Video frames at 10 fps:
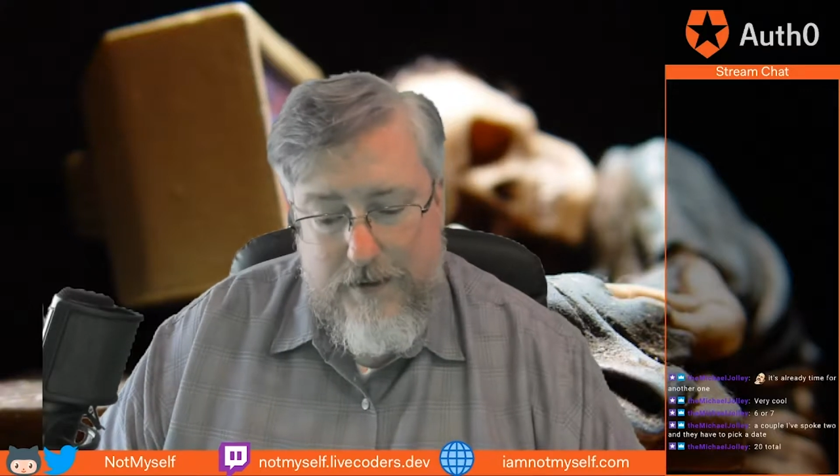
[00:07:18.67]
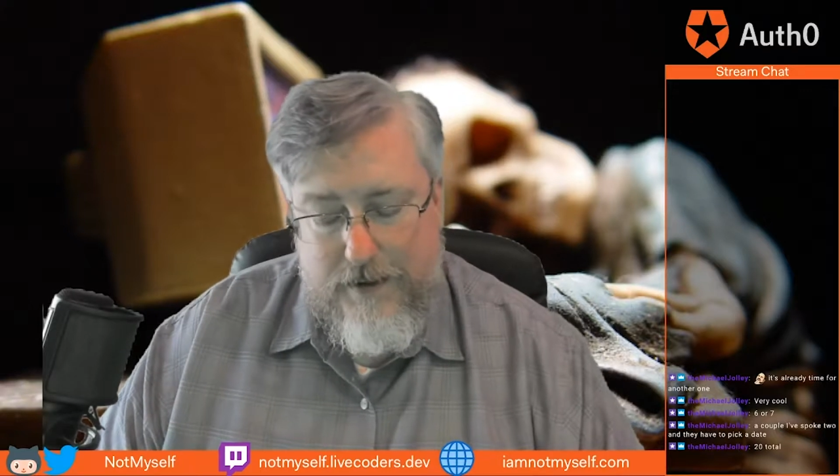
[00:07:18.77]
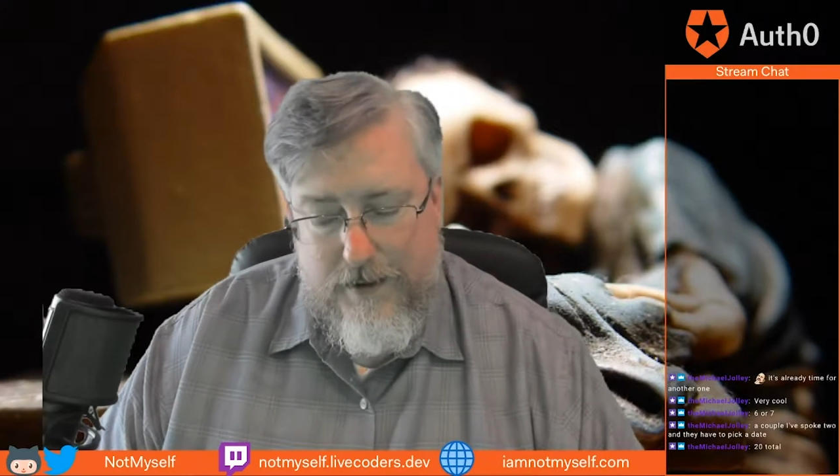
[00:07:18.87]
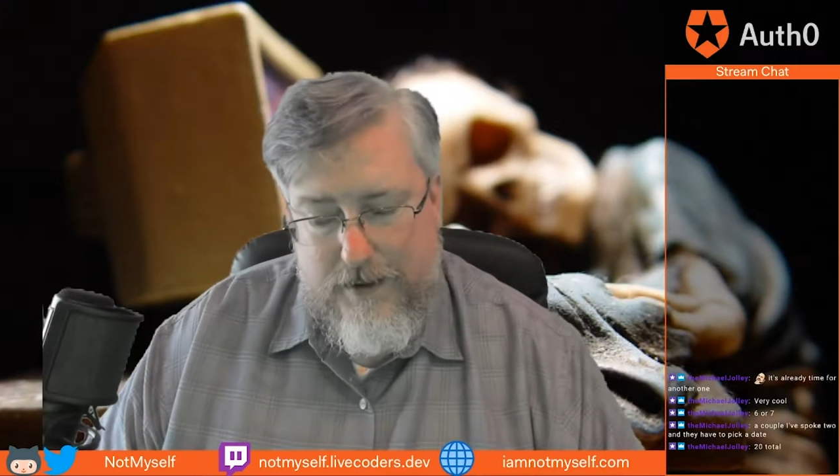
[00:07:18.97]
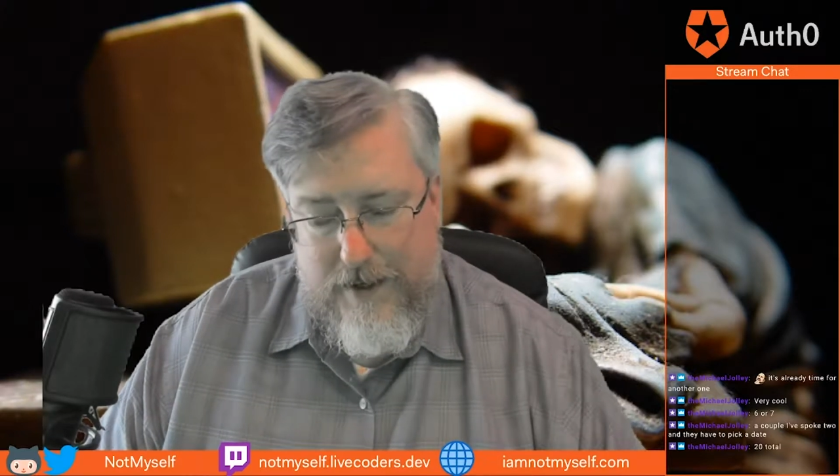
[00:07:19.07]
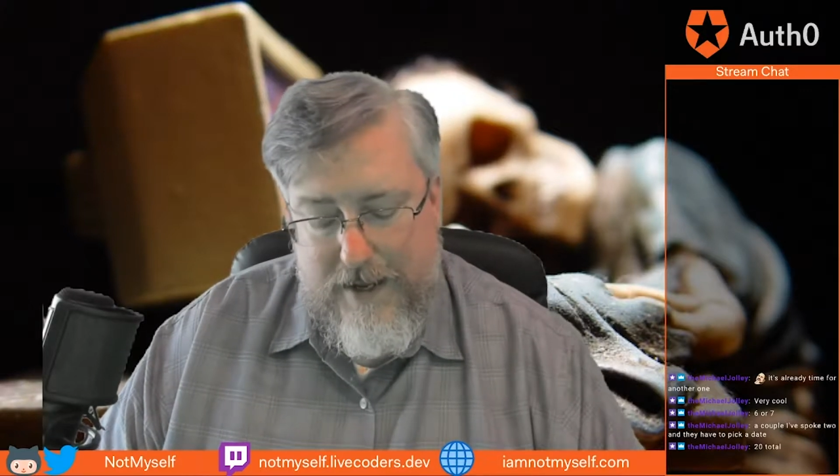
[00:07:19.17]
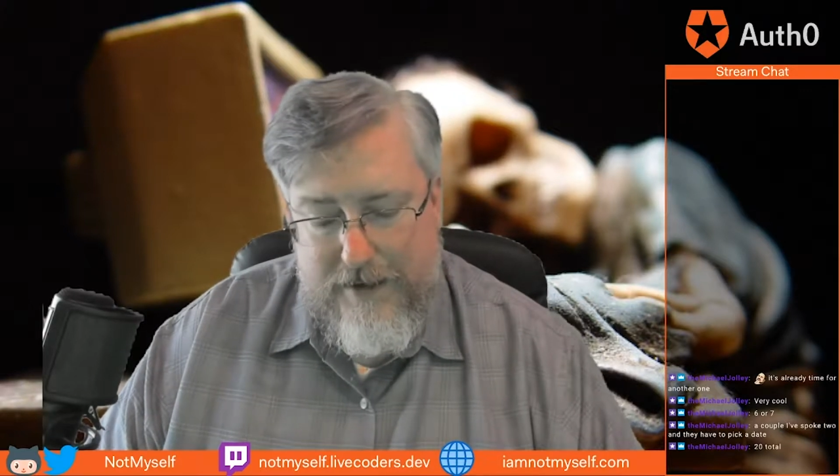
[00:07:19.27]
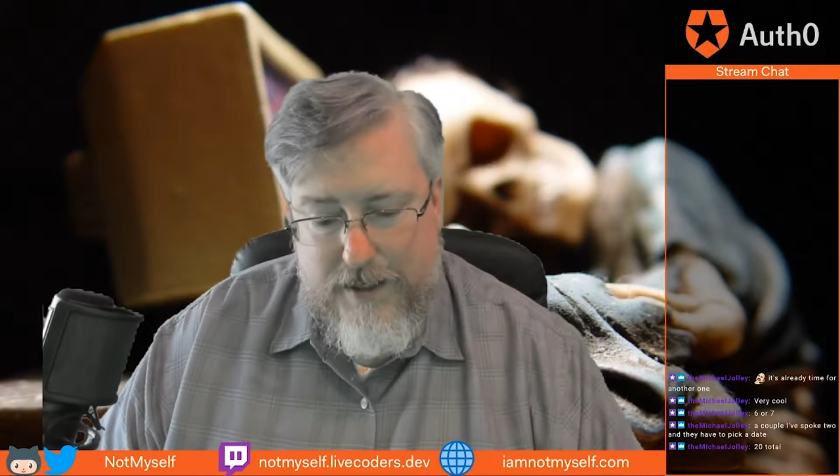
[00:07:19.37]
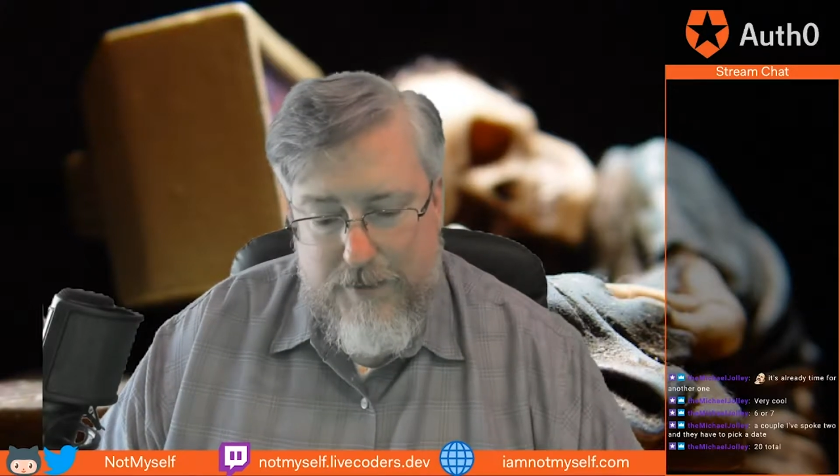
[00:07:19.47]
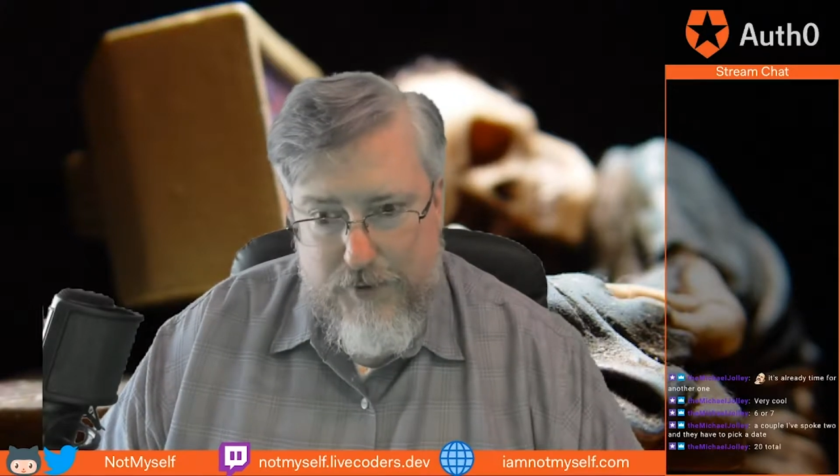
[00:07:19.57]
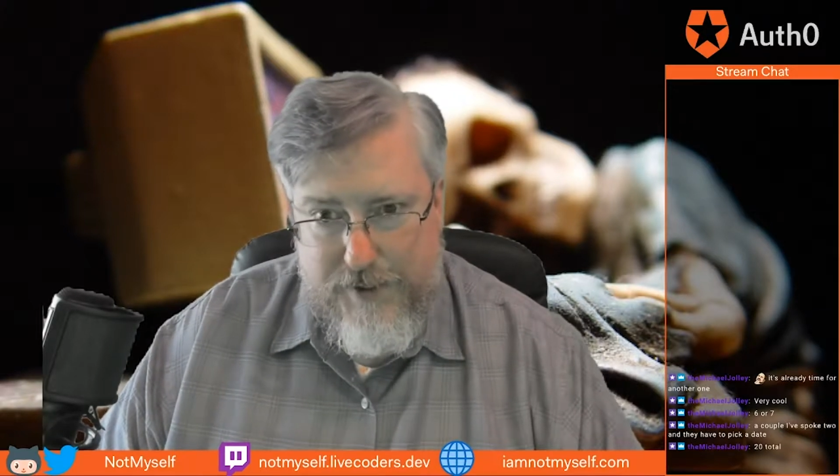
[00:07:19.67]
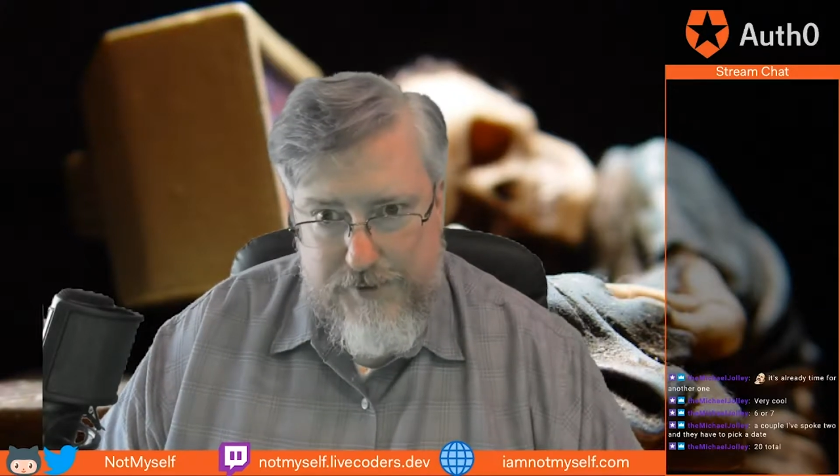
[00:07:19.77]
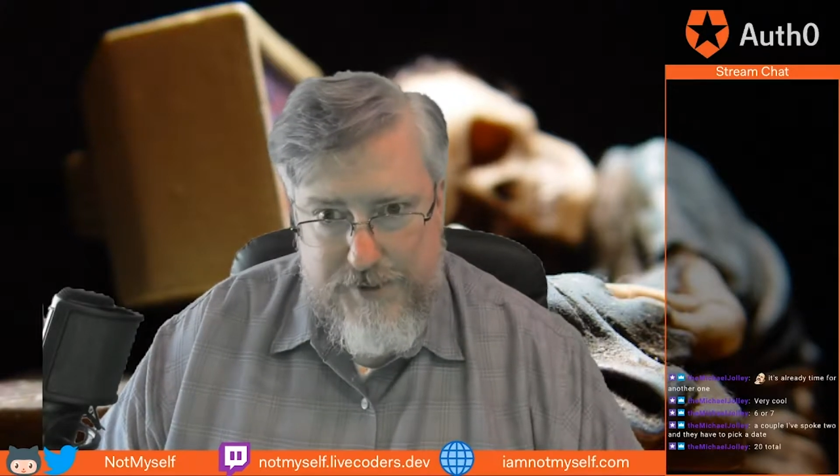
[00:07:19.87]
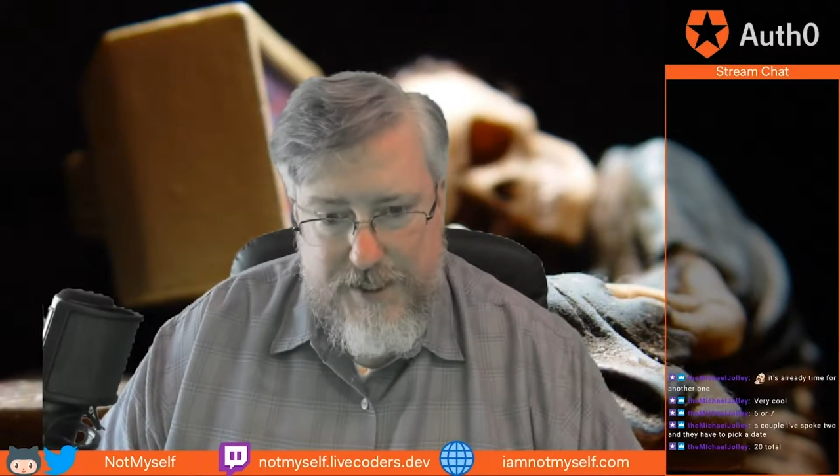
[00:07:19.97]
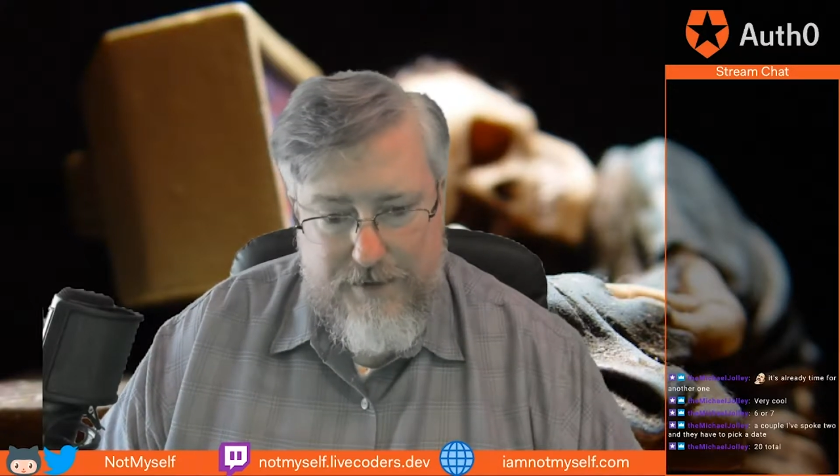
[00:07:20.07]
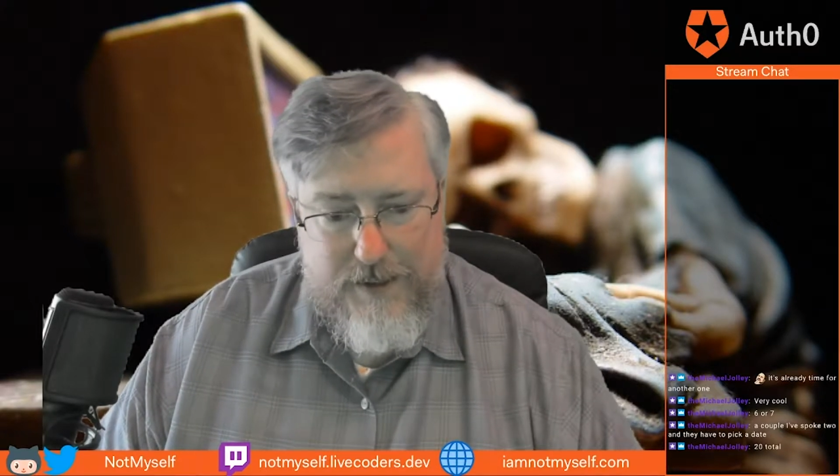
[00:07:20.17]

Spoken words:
I had a couple interesting